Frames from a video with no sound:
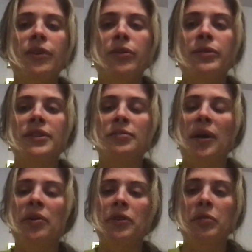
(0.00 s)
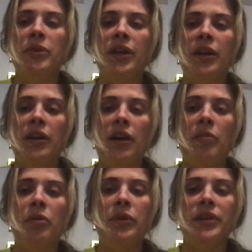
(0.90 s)
own despite only being a
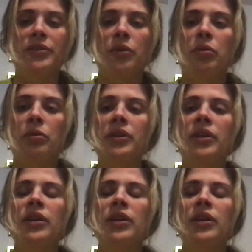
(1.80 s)
couple weeks old.